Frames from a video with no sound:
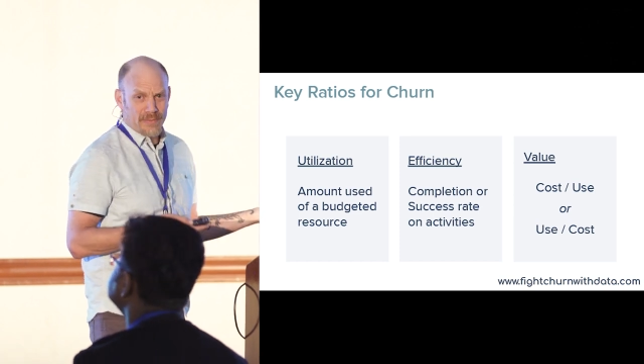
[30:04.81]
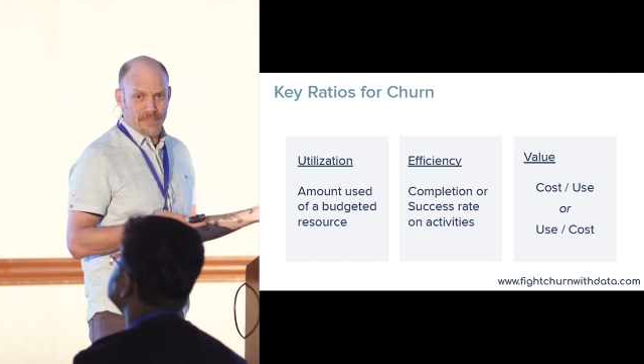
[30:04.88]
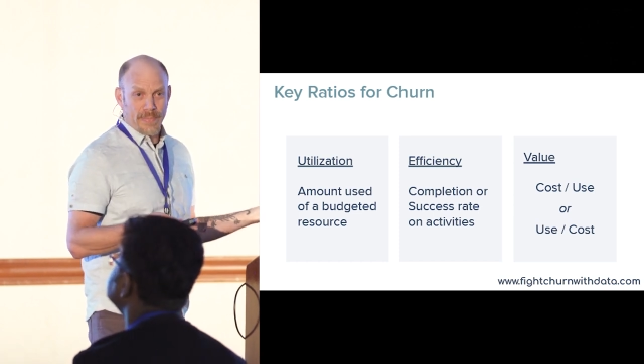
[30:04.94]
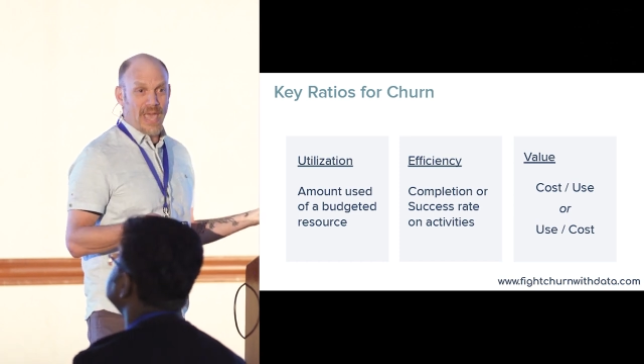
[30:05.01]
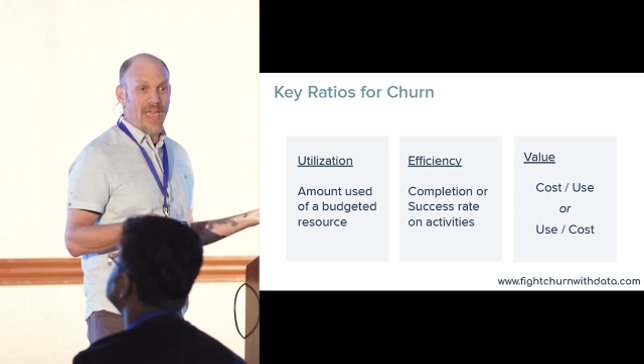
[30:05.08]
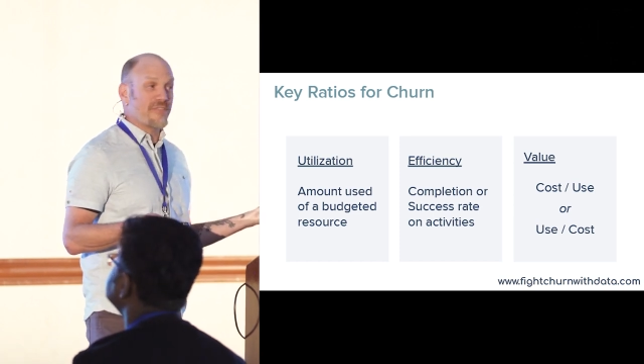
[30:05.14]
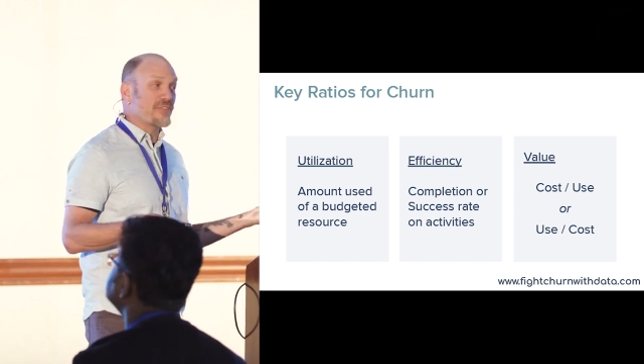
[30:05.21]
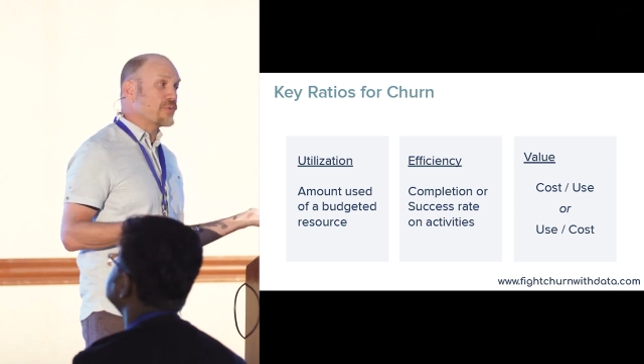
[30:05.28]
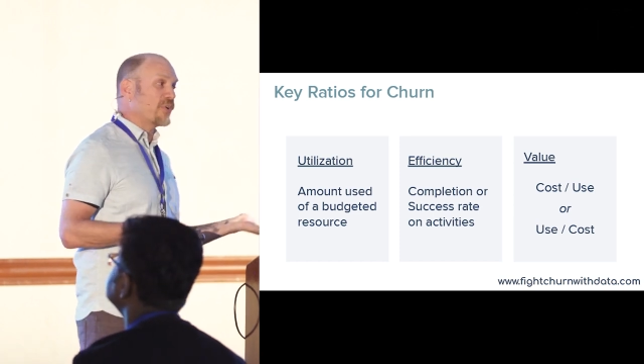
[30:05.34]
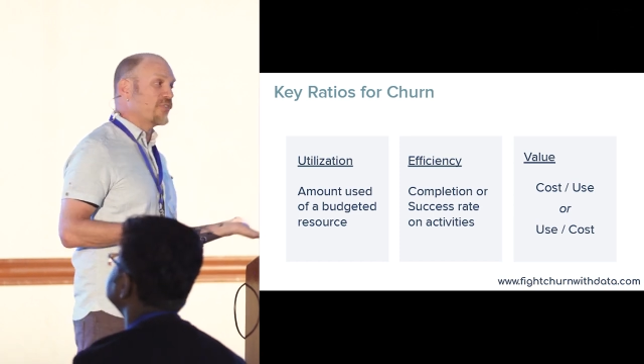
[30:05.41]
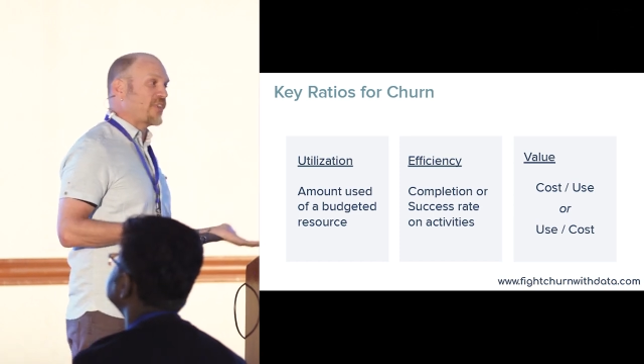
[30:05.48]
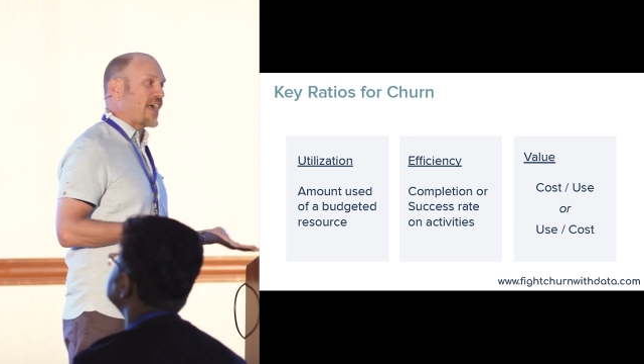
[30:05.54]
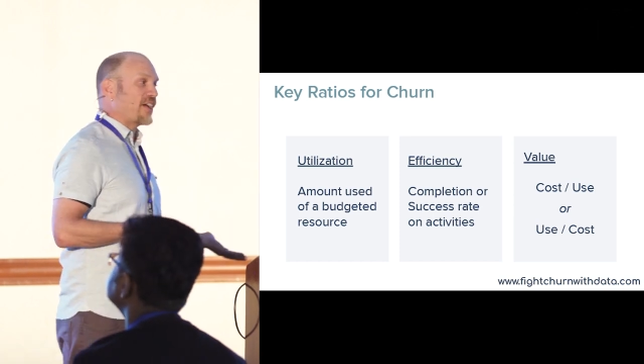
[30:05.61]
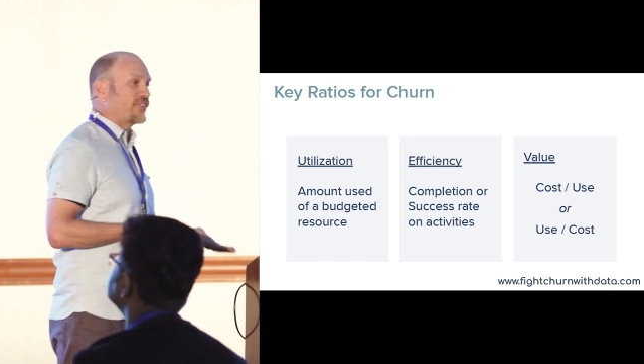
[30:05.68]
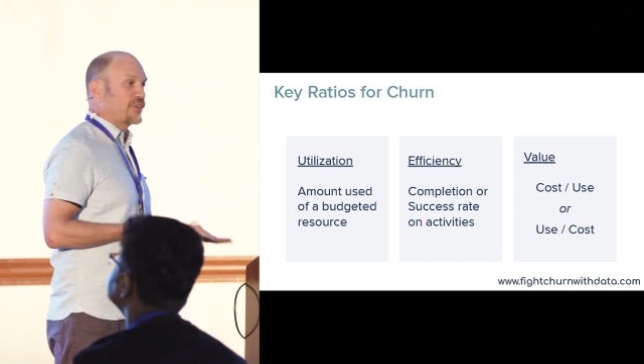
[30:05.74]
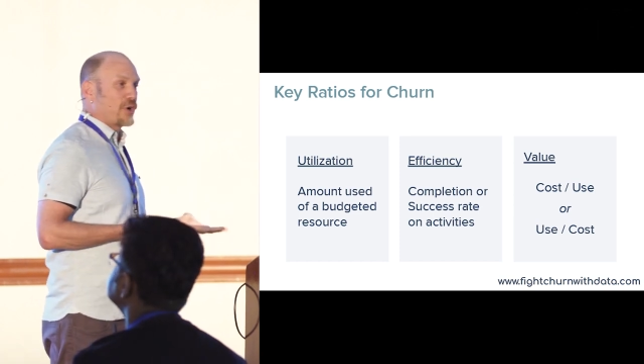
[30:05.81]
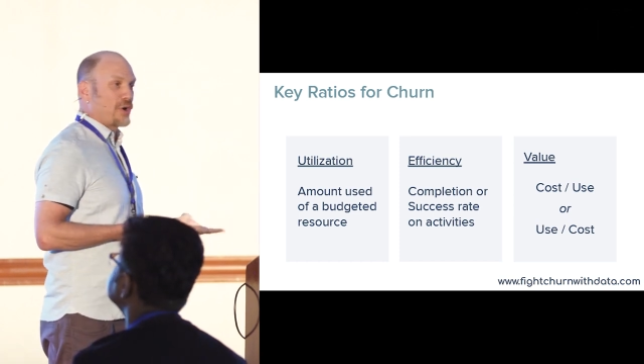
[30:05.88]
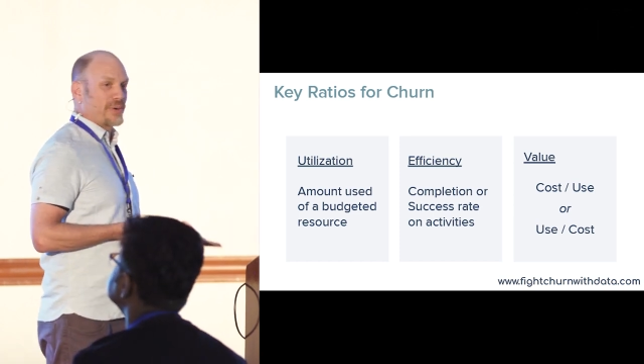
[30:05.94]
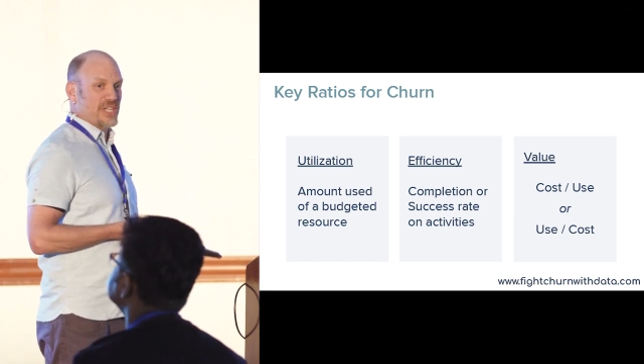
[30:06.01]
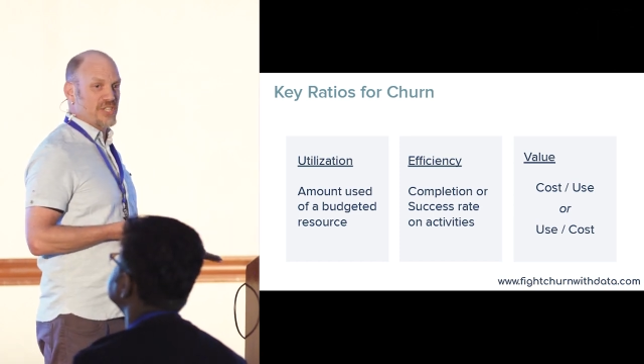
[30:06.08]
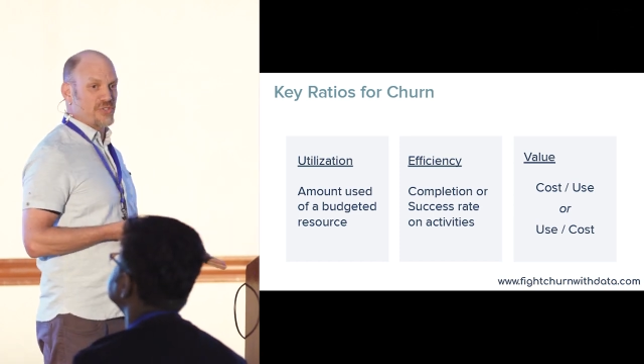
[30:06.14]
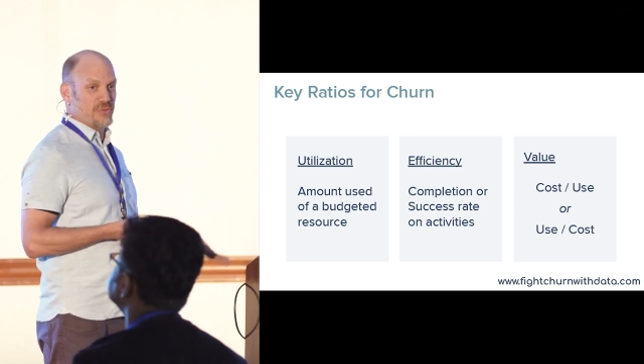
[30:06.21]
And everyone's actually
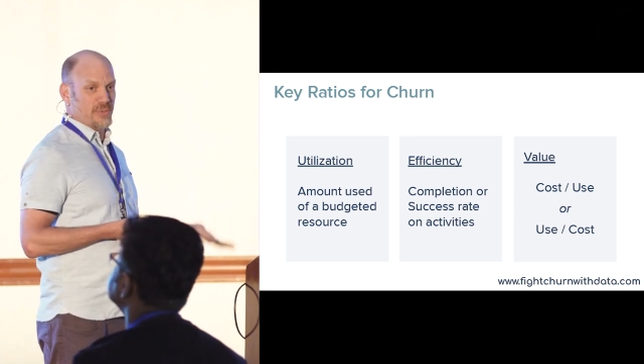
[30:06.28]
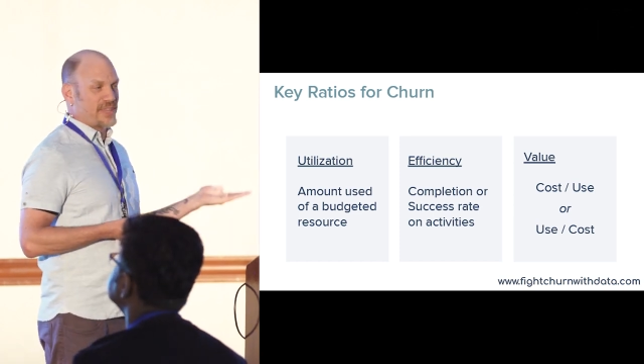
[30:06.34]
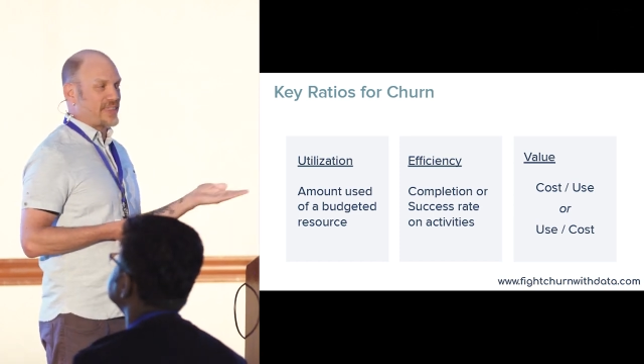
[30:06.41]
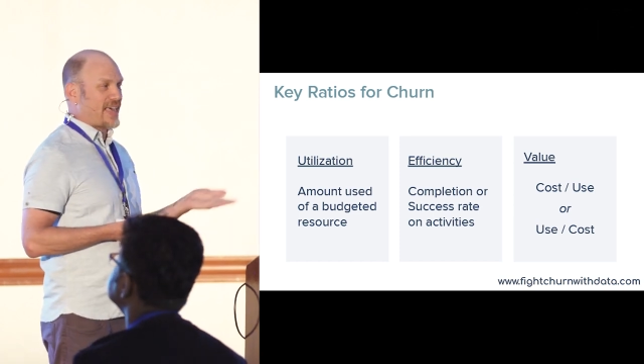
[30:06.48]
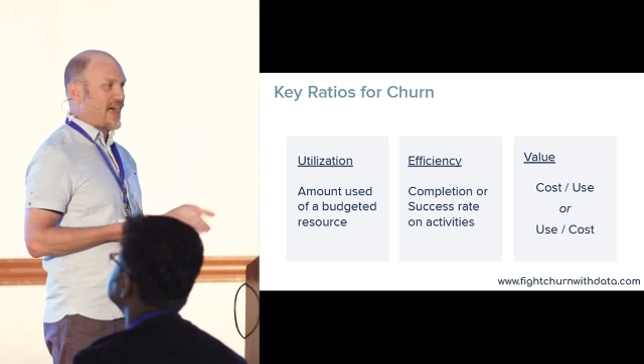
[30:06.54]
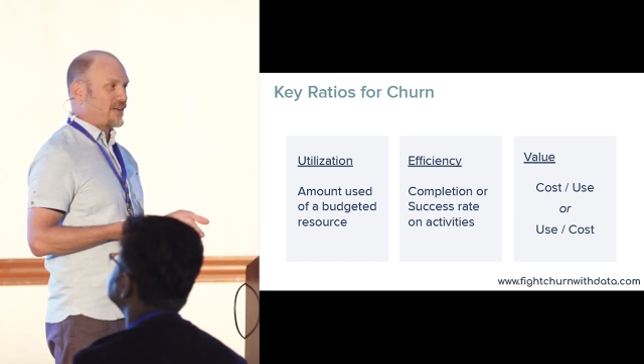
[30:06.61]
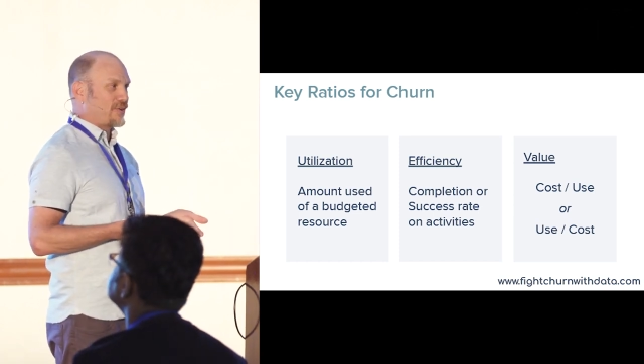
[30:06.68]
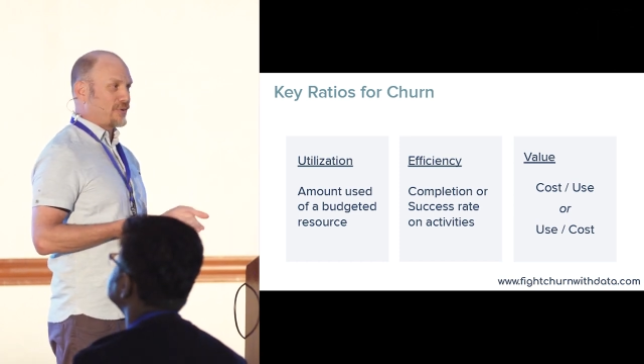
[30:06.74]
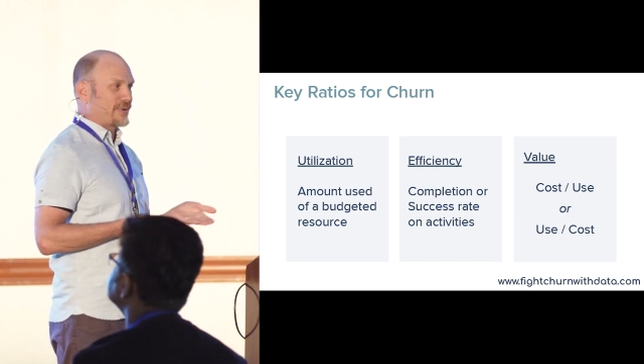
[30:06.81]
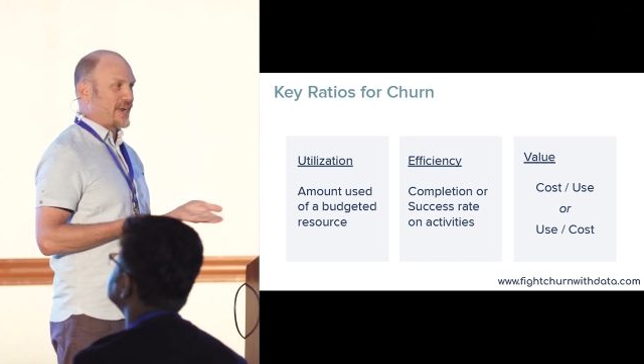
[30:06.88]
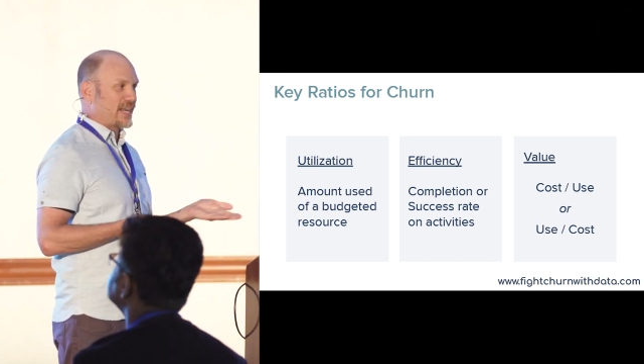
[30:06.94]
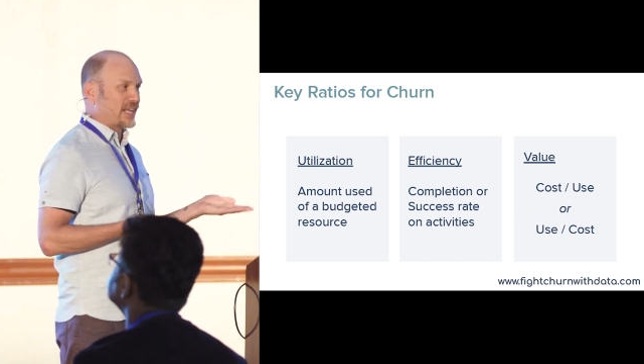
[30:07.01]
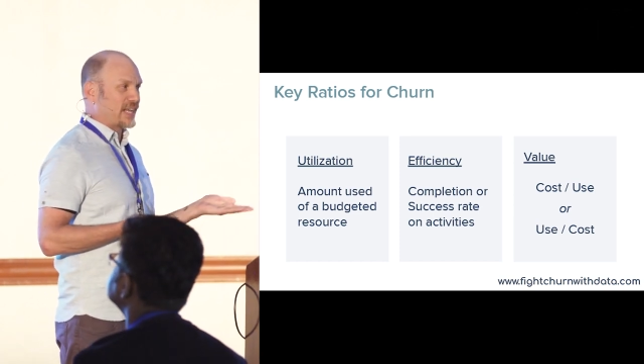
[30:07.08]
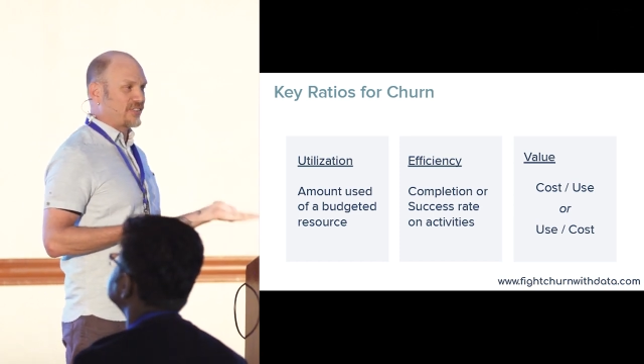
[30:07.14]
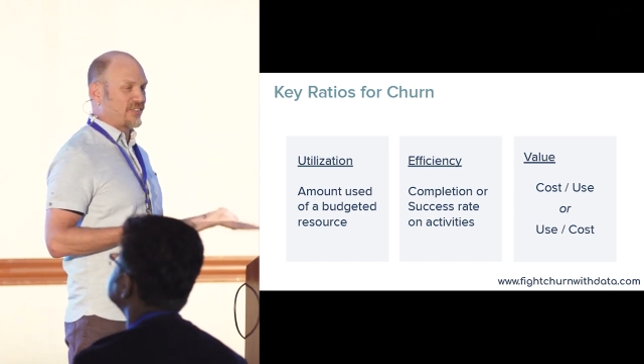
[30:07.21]
already doing that already,